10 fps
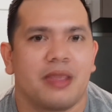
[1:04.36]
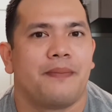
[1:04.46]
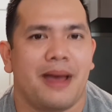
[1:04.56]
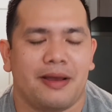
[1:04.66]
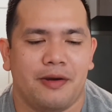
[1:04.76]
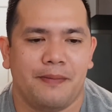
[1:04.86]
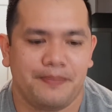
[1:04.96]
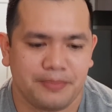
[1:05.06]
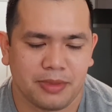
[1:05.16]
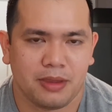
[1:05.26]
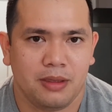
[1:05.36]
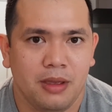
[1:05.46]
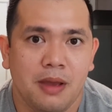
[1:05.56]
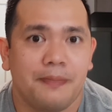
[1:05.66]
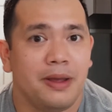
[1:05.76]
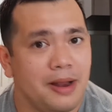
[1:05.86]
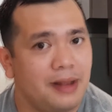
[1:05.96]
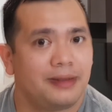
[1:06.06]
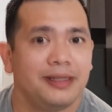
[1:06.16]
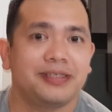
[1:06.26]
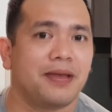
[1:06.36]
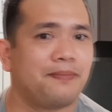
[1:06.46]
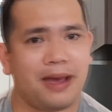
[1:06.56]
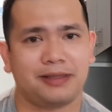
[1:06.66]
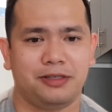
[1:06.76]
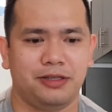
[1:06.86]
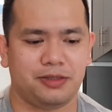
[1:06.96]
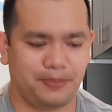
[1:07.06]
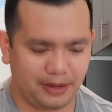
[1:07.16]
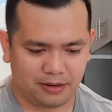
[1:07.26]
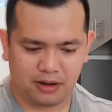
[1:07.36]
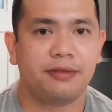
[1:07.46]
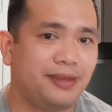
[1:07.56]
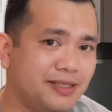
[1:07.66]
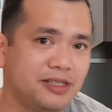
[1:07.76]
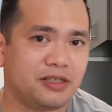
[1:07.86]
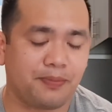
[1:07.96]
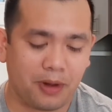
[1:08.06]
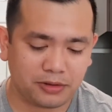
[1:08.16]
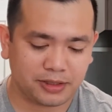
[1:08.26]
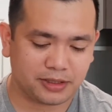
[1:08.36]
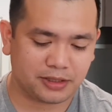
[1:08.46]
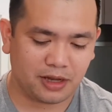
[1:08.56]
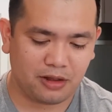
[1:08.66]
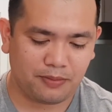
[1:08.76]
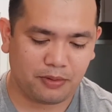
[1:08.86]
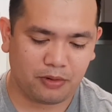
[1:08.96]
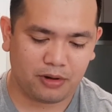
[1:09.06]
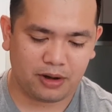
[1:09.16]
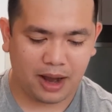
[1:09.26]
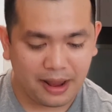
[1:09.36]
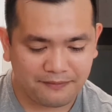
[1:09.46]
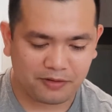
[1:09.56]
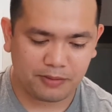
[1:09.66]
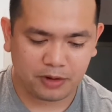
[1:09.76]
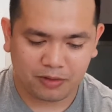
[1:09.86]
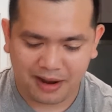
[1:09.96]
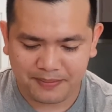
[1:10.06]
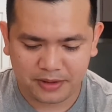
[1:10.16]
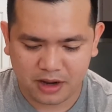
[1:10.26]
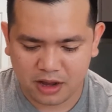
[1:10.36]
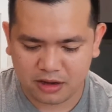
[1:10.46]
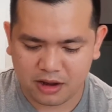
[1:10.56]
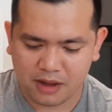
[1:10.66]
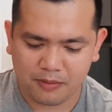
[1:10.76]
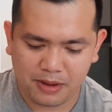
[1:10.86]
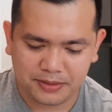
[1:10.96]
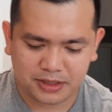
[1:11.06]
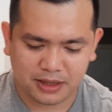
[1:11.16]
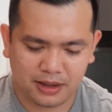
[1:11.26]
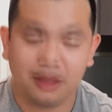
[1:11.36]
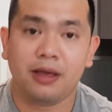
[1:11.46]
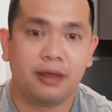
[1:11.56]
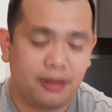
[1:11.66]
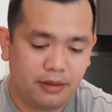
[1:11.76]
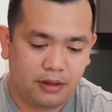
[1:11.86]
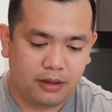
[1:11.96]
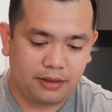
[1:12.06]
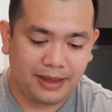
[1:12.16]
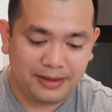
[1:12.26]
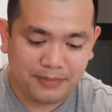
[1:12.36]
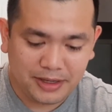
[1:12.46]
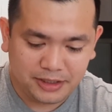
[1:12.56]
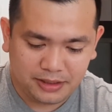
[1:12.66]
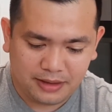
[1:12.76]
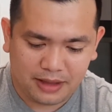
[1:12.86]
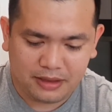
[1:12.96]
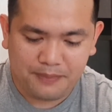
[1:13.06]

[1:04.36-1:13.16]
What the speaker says: back home. But let's get back to this beer. This is the Baltic style porter, and from the craftbeer.com website, they mentioned that the